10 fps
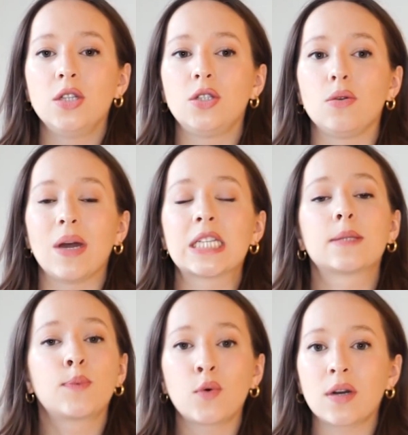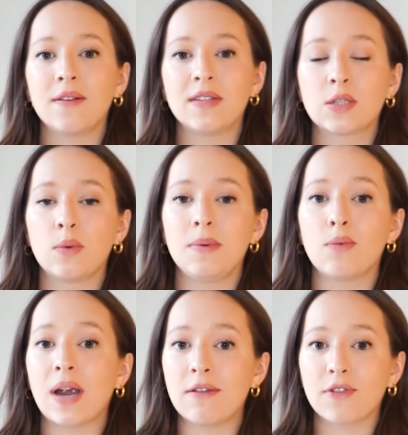to explore if this would be
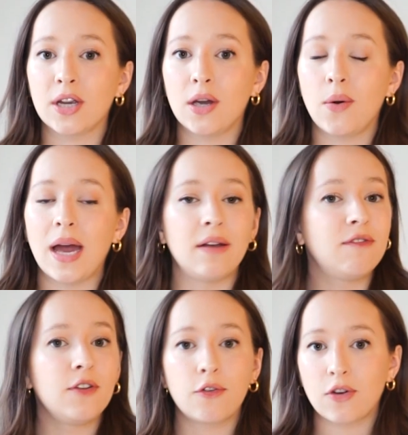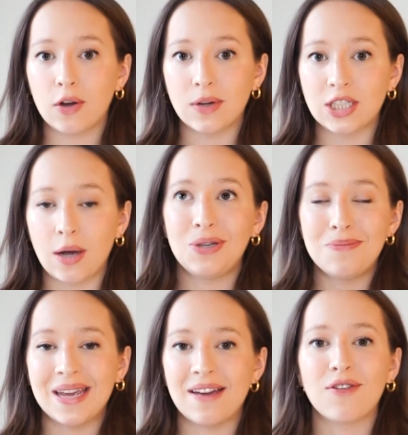right for you, and feel free to reach out to
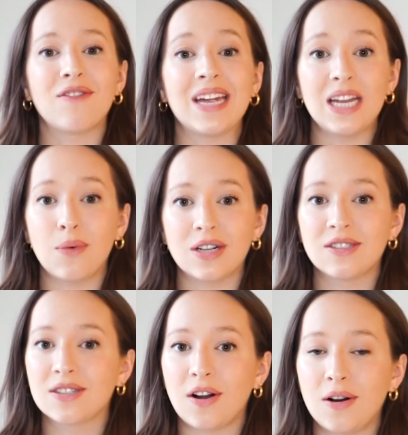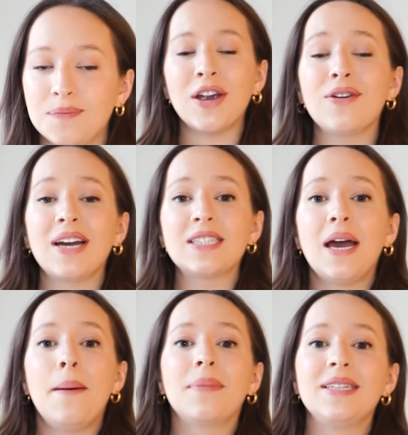me if you have any questions at all. All right, you guys,
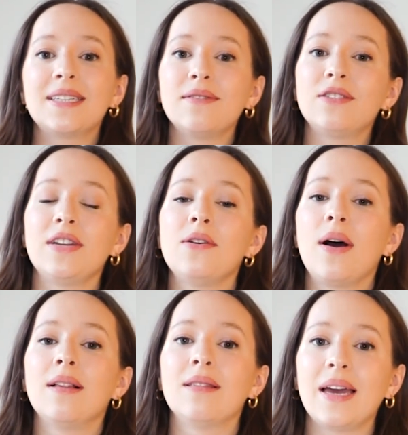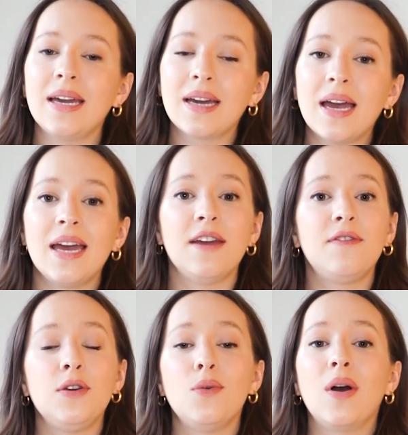please give this video a like if
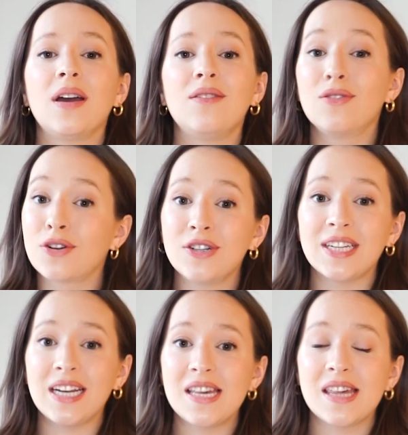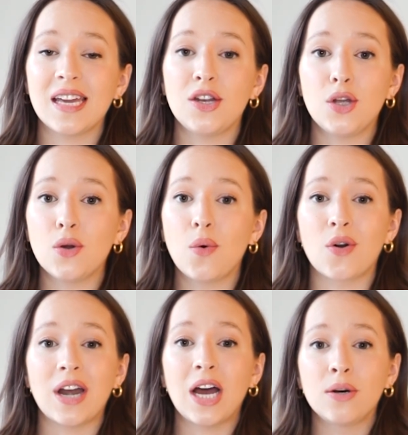you learned anything new
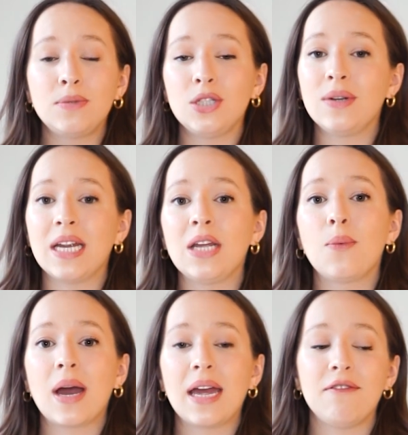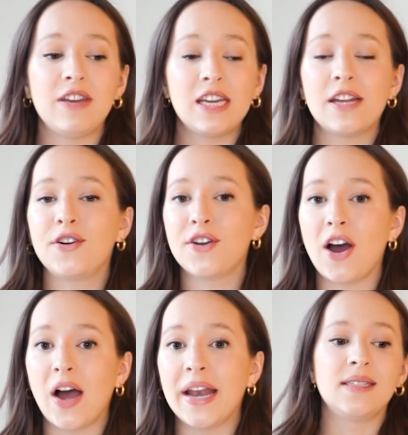or it helped you in any way, vegan or
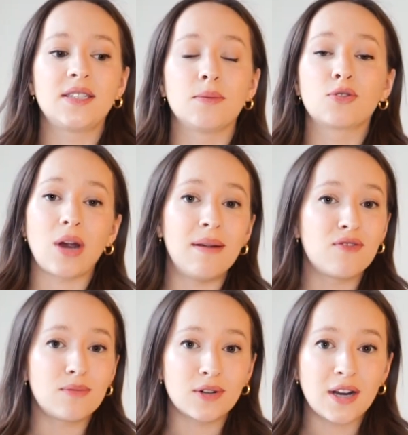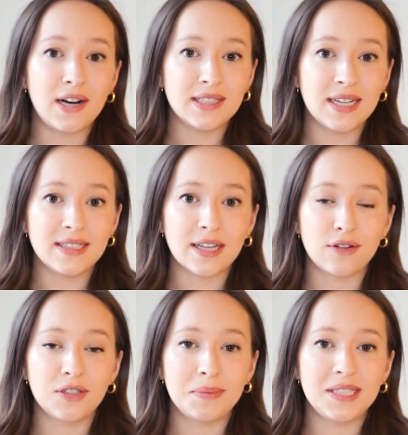not. Subscribe for more content
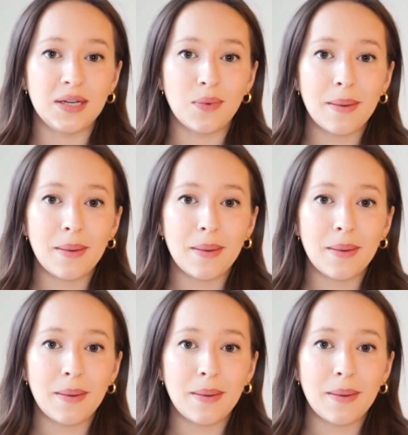tailored to petite